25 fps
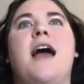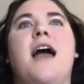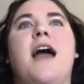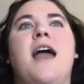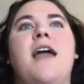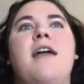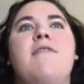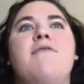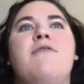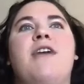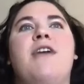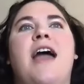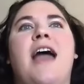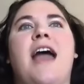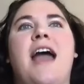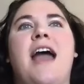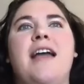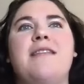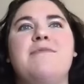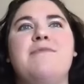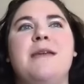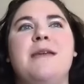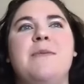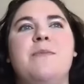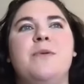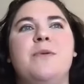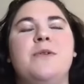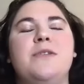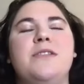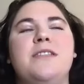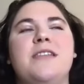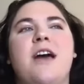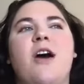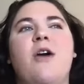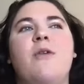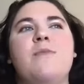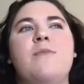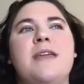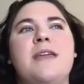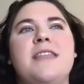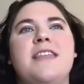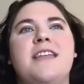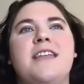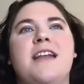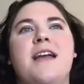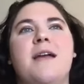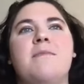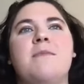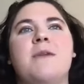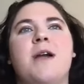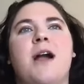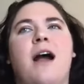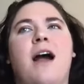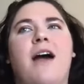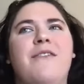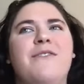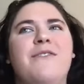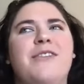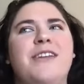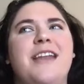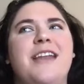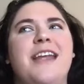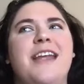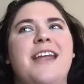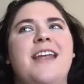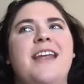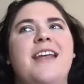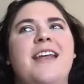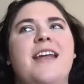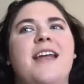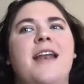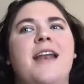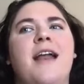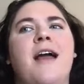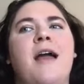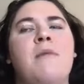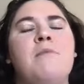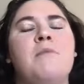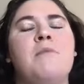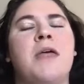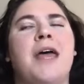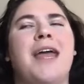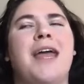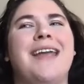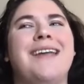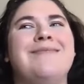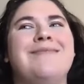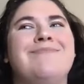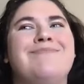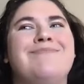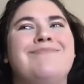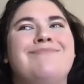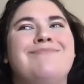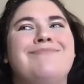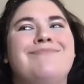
I've had people tell me that I'm confident and I'm like,